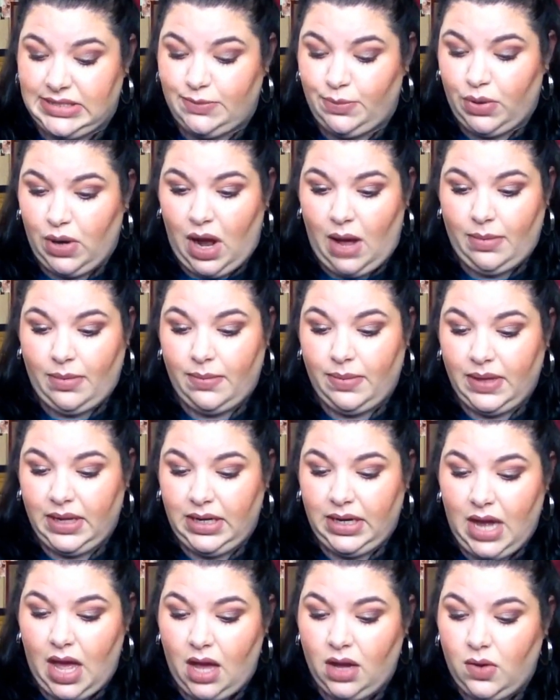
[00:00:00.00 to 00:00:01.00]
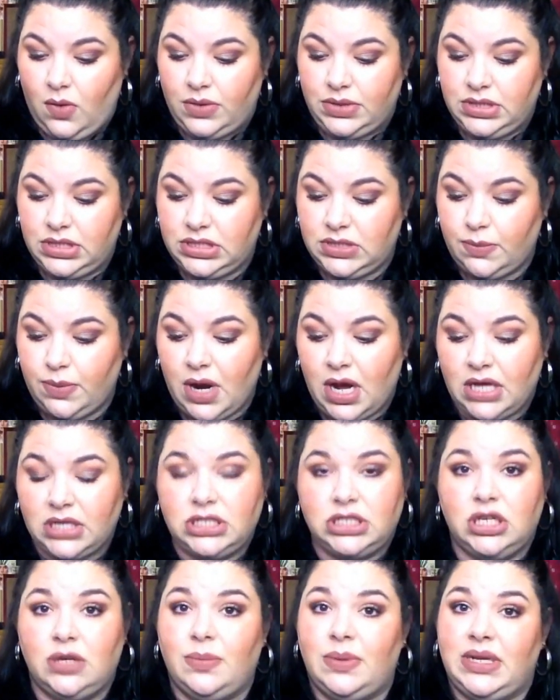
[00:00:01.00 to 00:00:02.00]
probably not going to
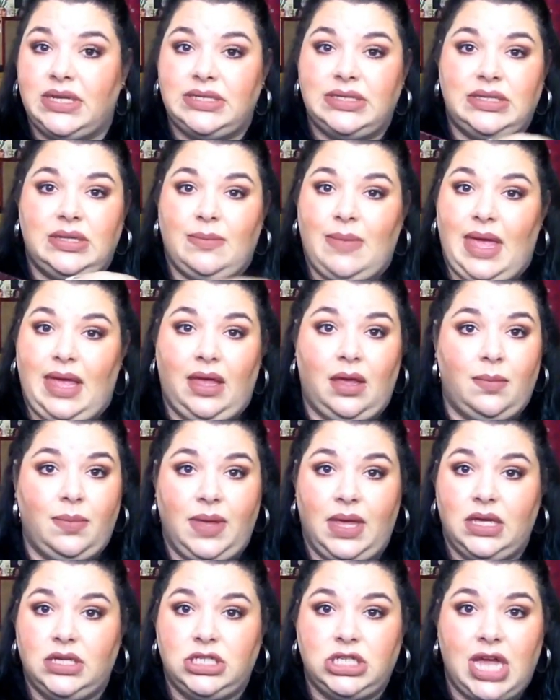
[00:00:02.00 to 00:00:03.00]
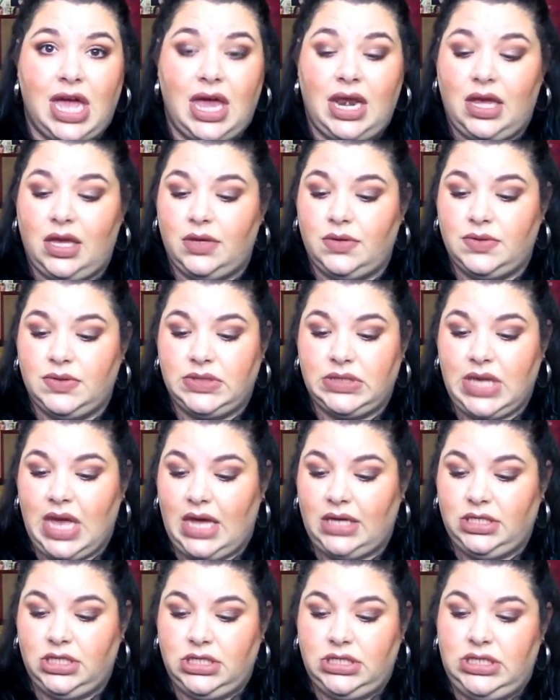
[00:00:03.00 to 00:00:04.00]
surprise you, but it's the Makeup Geek Shadows.
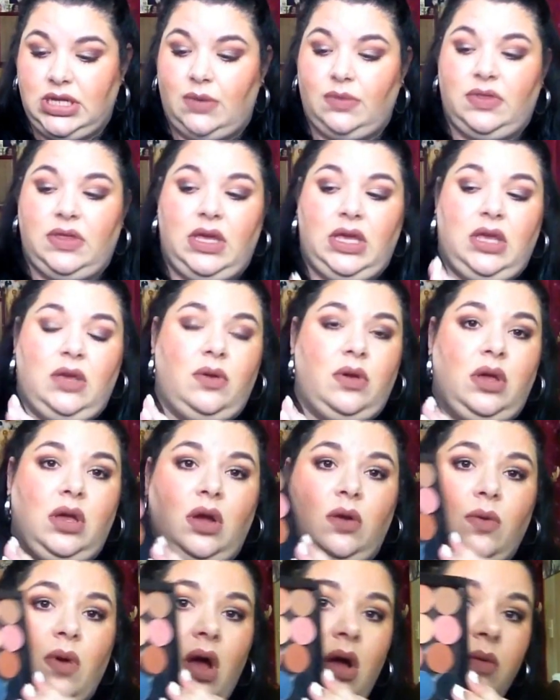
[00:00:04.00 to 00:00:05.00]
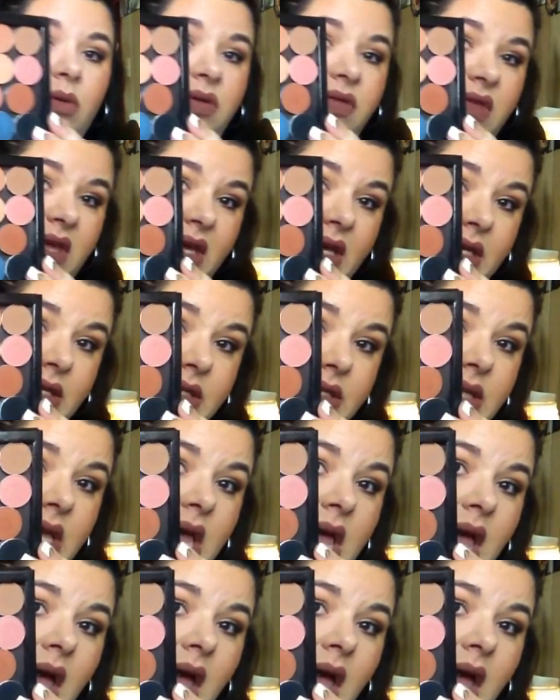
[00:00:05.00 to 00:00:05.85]
I just don't think you can go wrong with these.